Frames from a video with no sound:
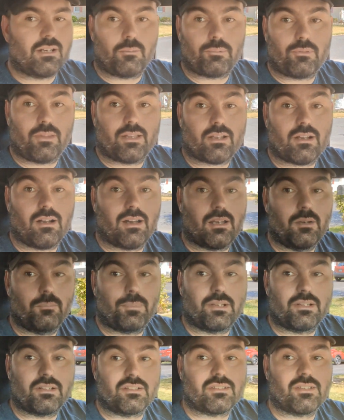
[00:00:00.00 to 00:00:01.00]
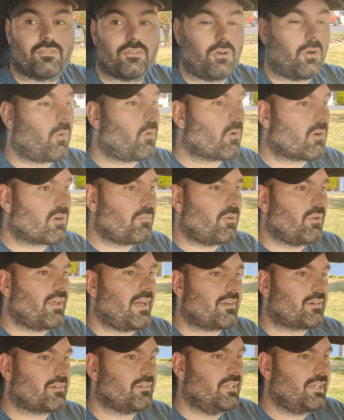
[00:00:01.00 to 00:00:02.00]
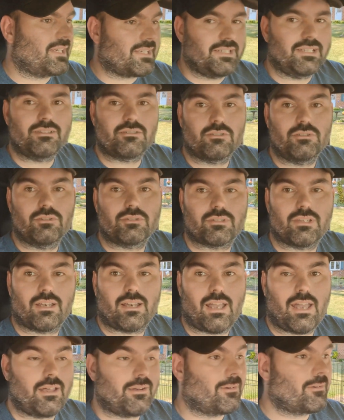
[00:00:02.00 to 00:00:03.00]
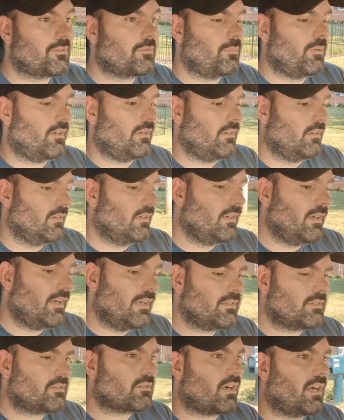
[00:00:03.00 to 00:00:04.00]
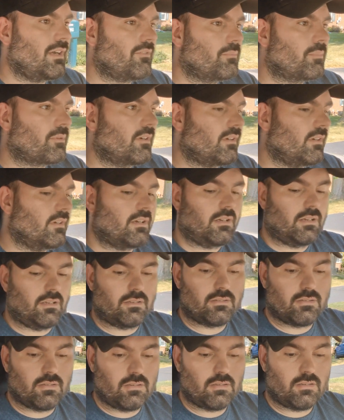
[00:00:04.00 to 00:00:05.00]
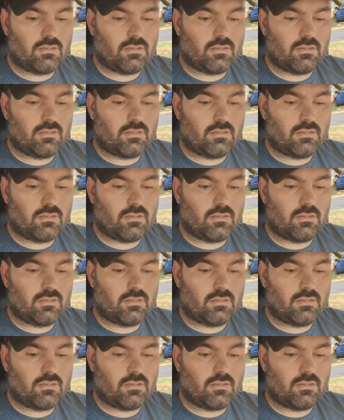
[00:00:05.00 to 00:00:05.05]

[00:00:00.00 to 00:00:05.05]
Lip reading: up like on it, but it does have a horrible header leak. It needs a new set of headers, but it's driving pretty nice.